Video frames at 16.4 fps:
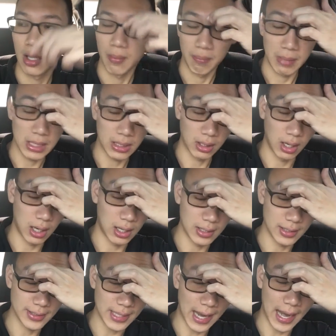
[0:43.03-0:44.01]

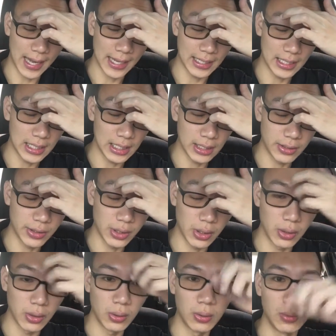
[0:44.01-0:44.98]
because I need
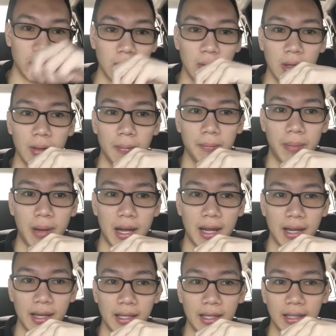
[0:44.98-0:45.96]
to
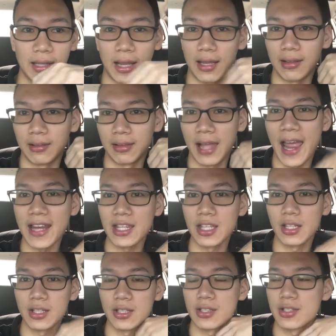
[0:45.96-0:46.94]
buy like
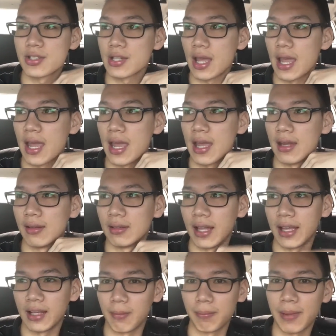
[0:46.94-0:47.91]
lanyards and
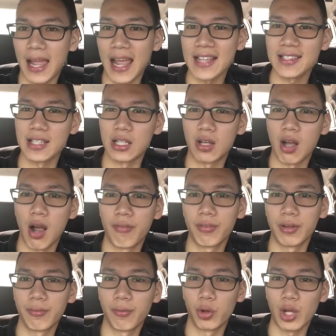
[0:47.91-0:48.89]
like a plastic
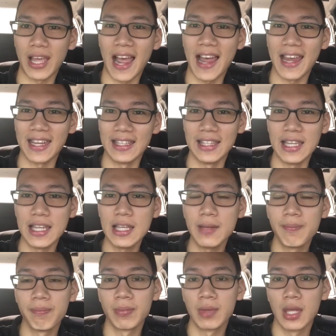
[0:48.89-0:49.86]
cover for the
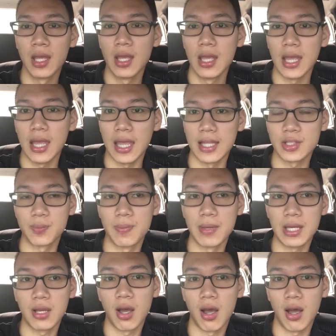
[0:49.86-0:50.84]
ID. It's
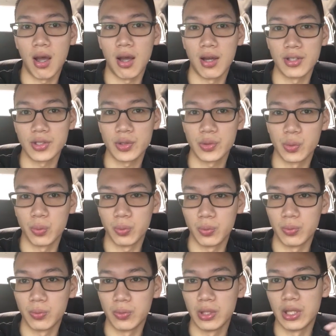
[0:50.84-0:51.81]
because,
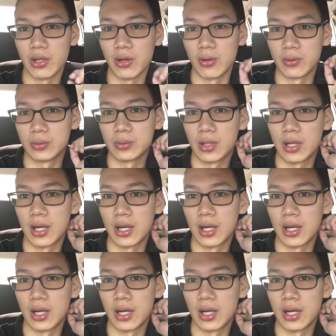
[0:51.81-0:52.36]
you know,